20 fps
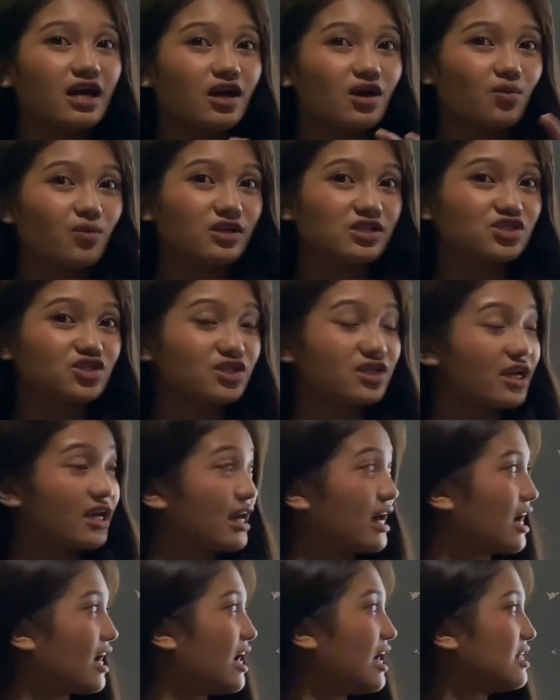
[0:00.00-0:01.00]
question na
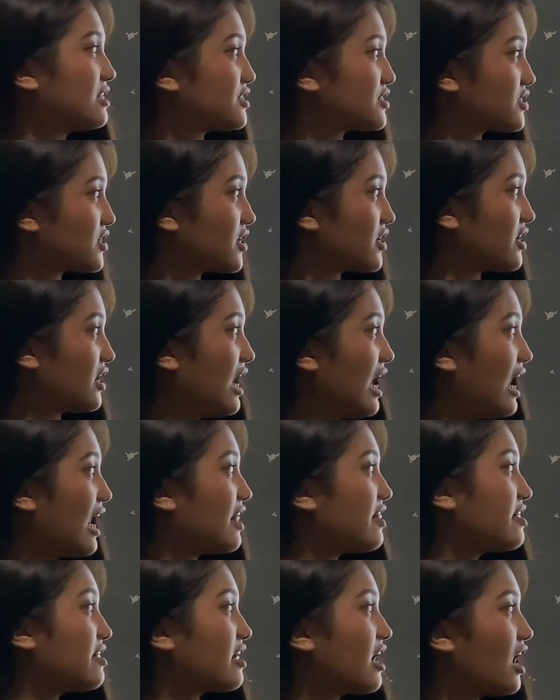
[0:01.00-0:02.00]
yung answer.
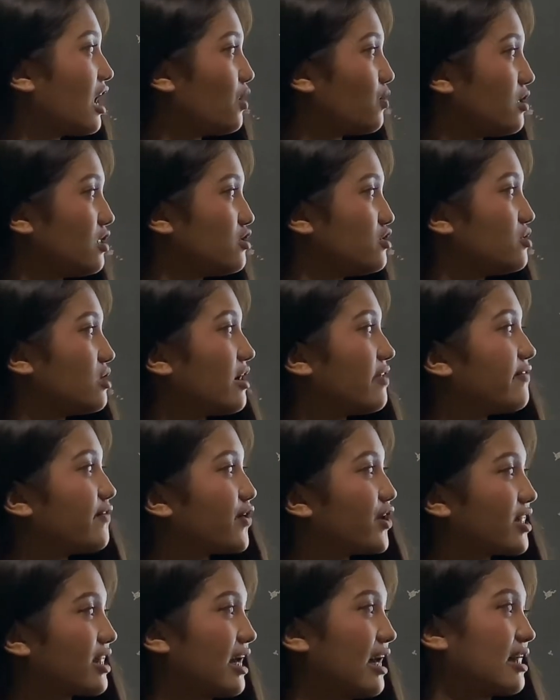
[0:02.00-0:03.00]
And then, how will you
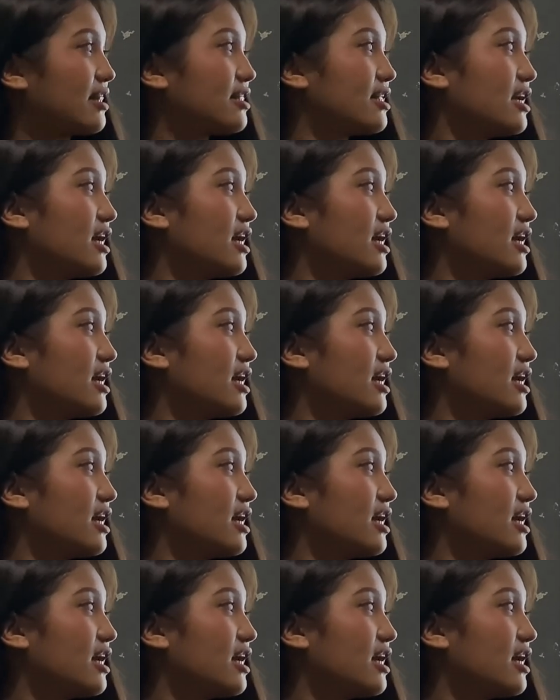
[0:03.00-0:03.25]
avoid it?